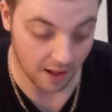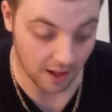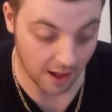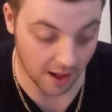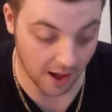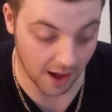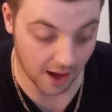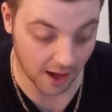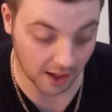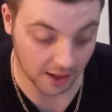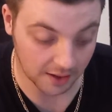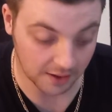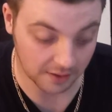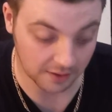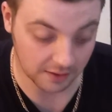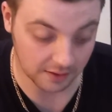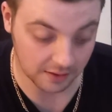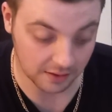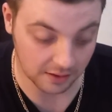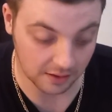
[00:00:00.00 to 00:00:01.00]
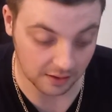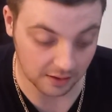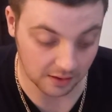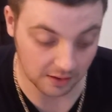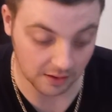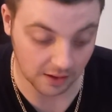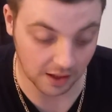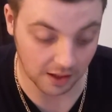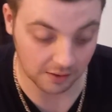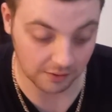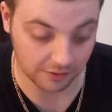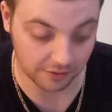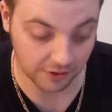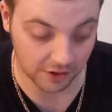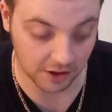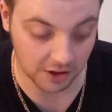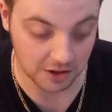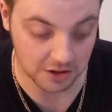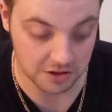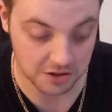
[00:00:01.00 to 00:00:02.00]
and that
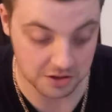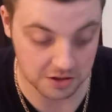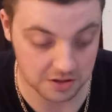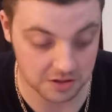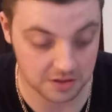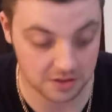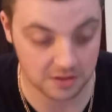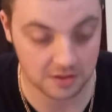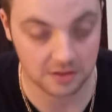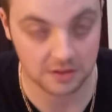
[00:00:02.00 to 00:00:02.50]
finished.